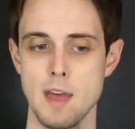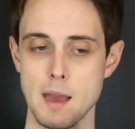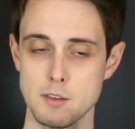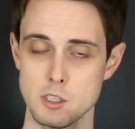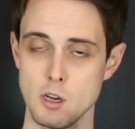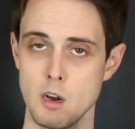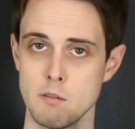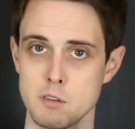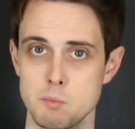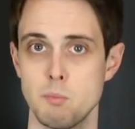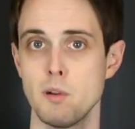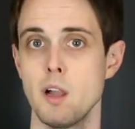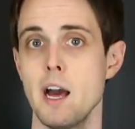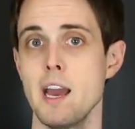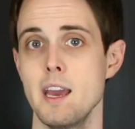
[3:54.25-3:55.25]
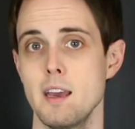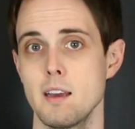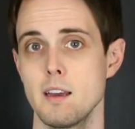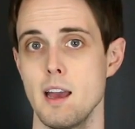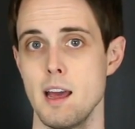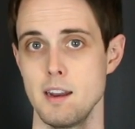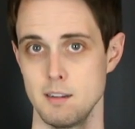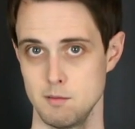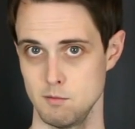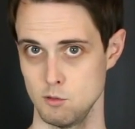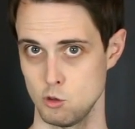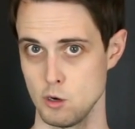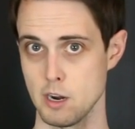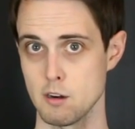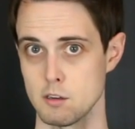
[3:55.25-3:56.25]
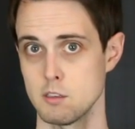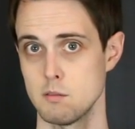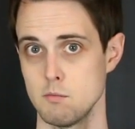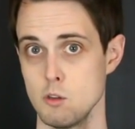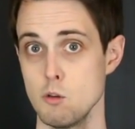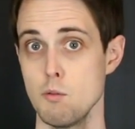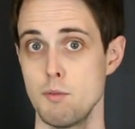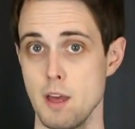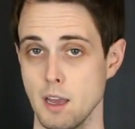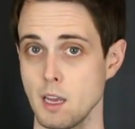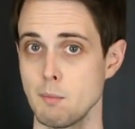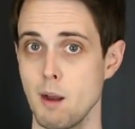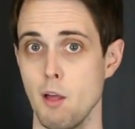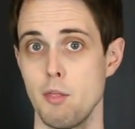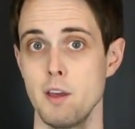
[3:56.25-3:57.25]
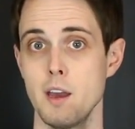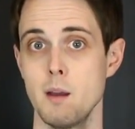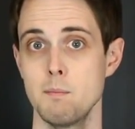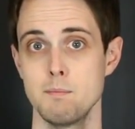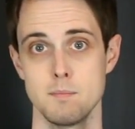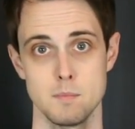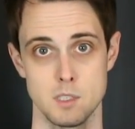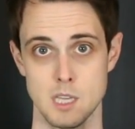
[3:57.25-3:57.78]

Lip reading: that song was playing and it triggers you thinking about them?